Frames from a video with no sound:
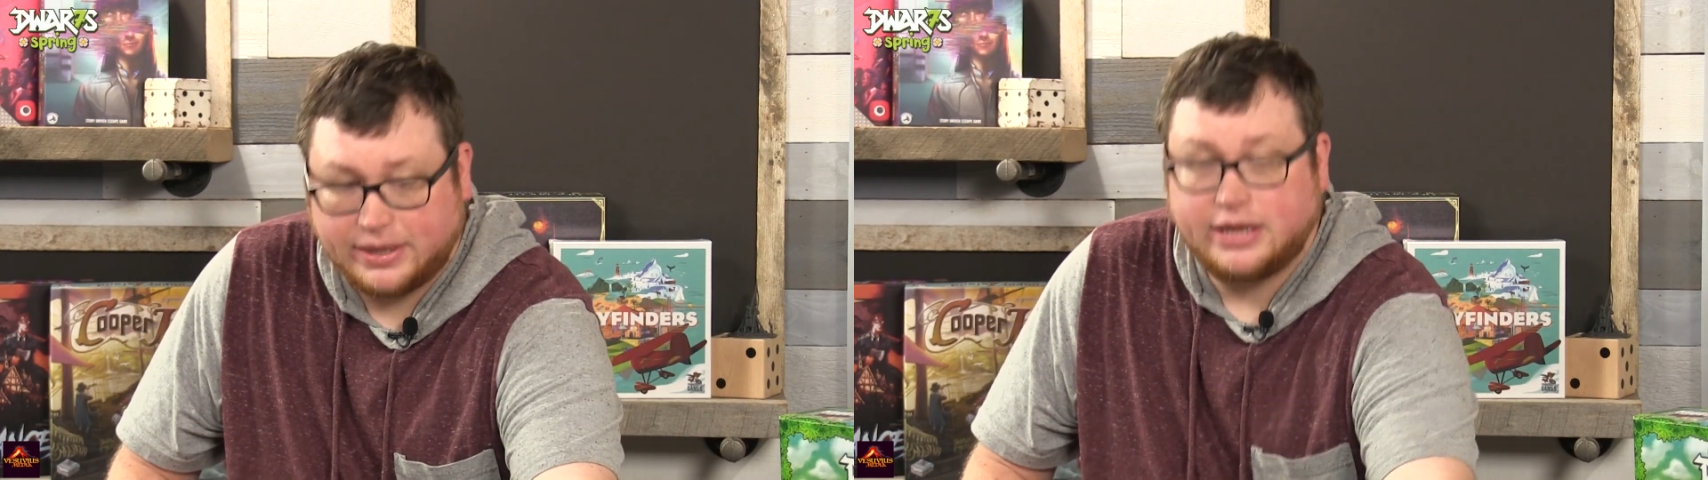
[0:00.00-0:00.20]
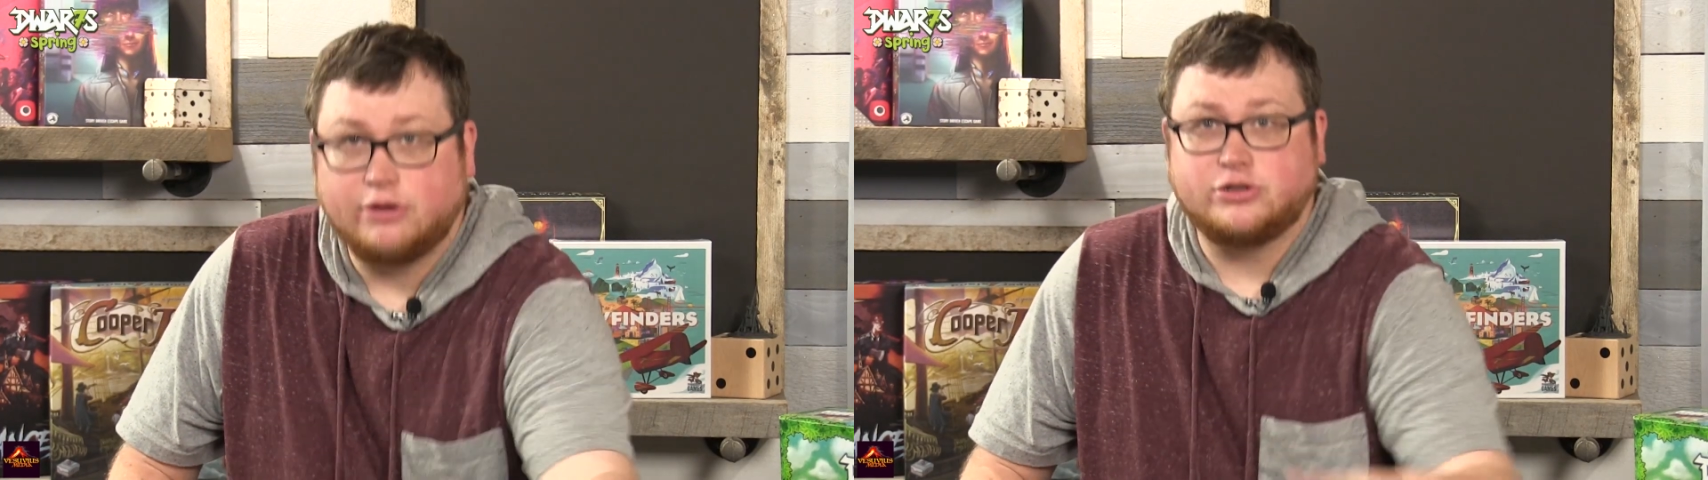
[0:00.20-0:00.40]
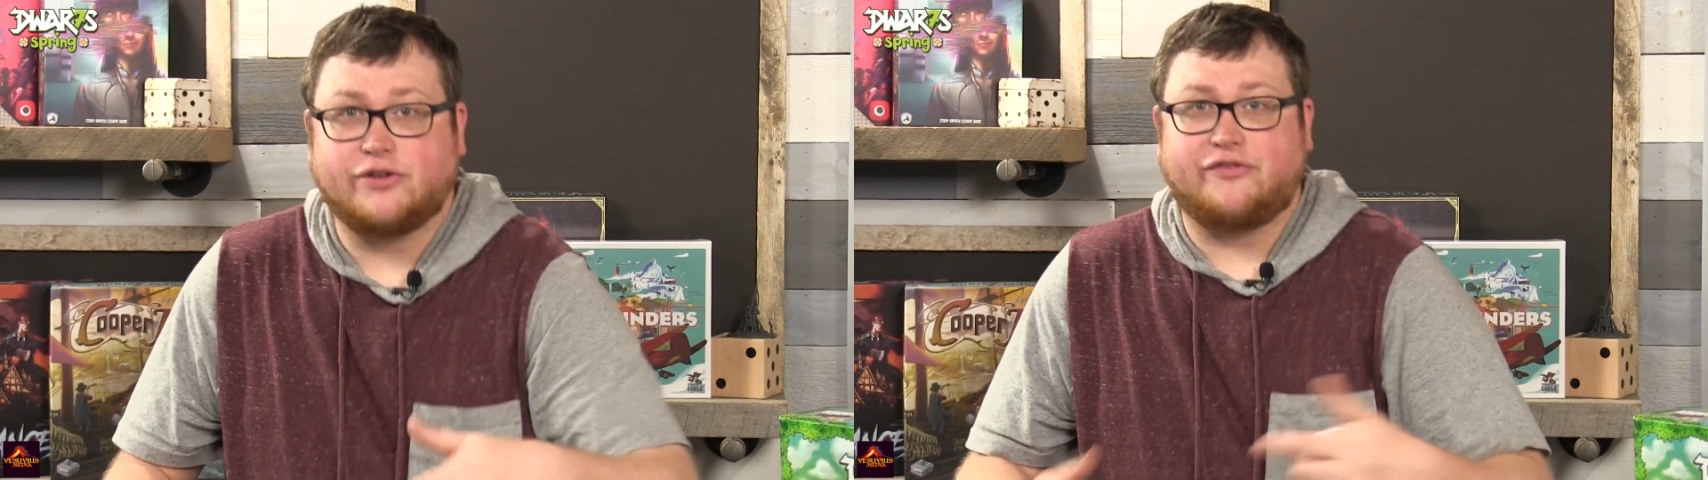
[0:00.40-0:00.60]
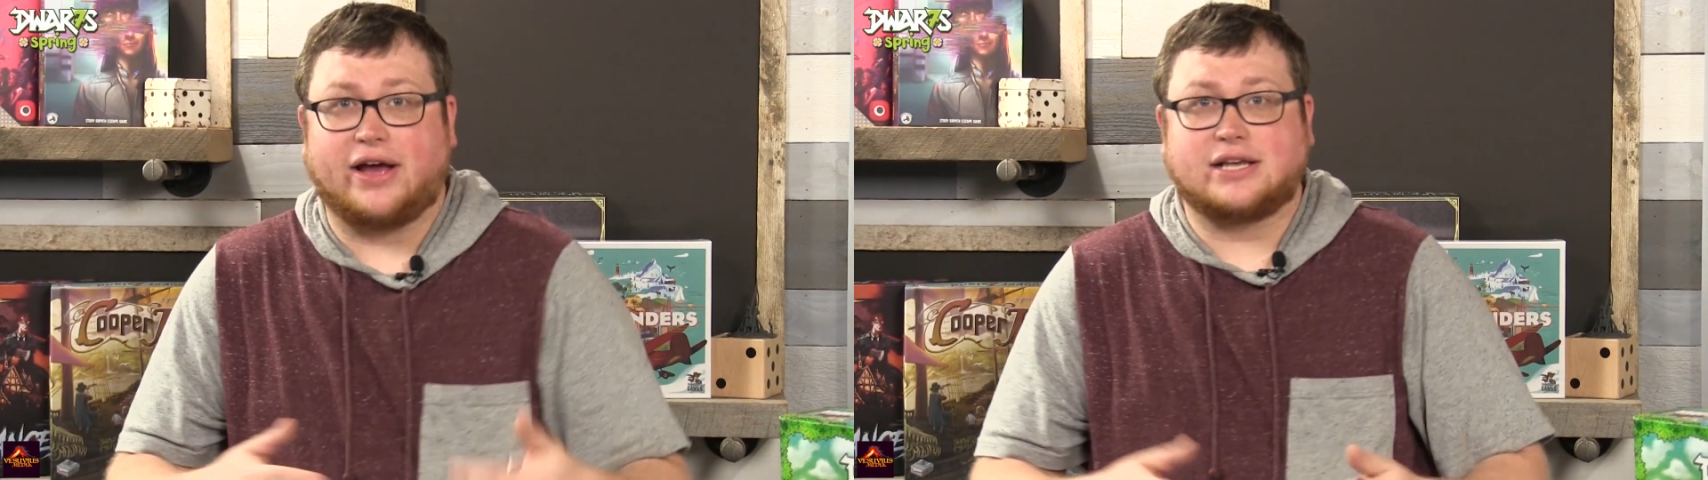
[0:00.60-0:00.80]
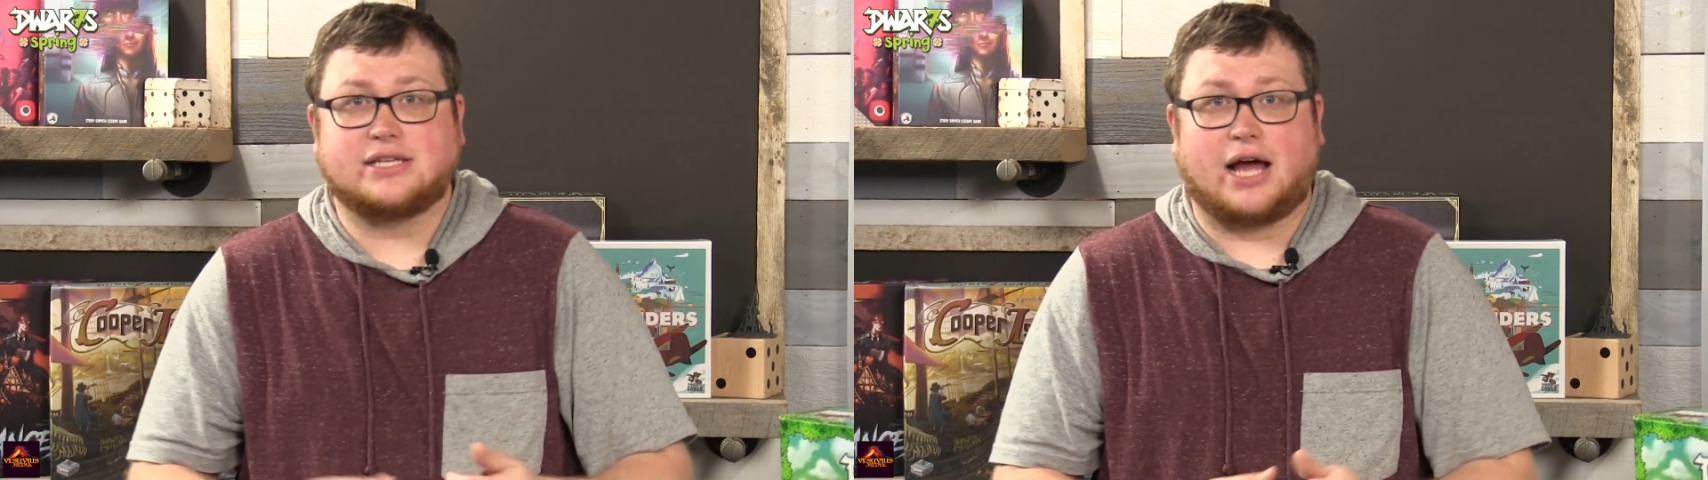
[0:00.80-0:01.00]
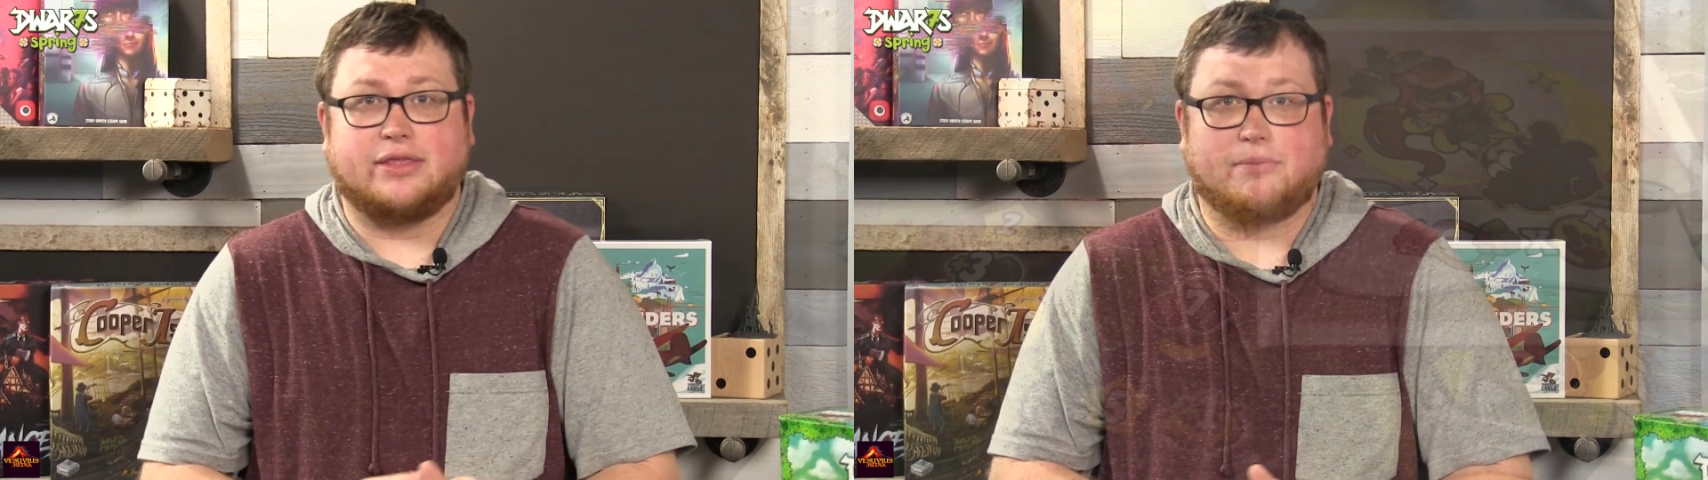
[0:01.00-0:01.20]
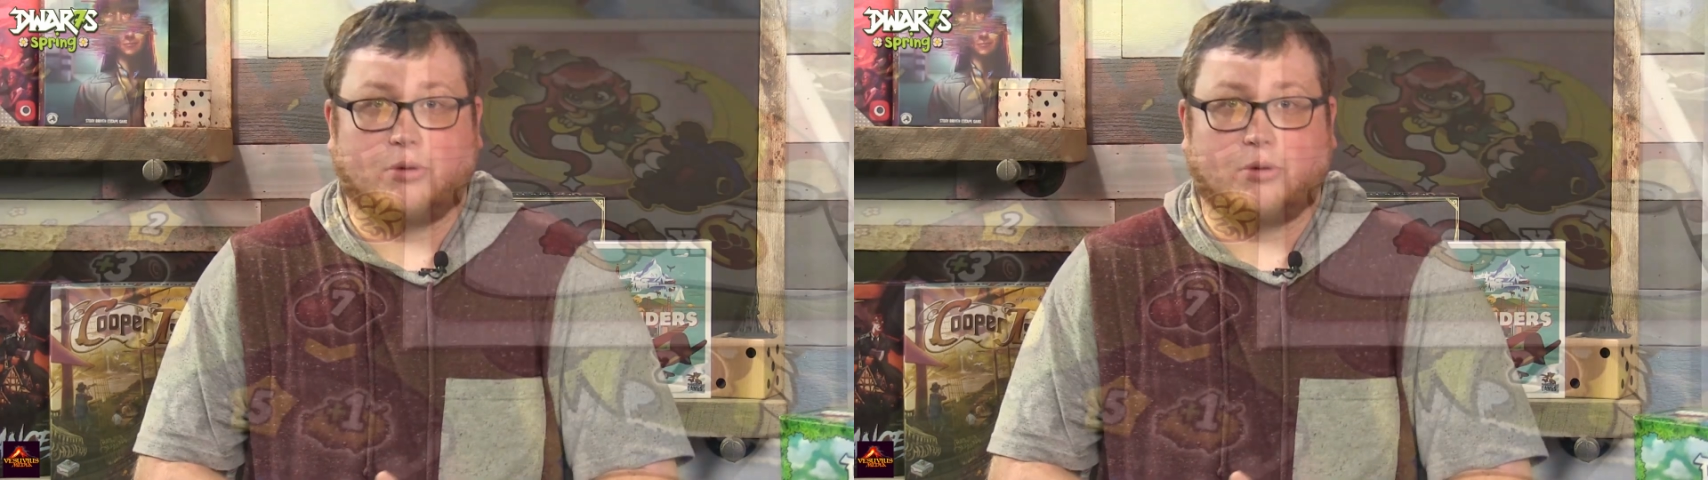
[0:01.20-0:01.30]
huge effects on the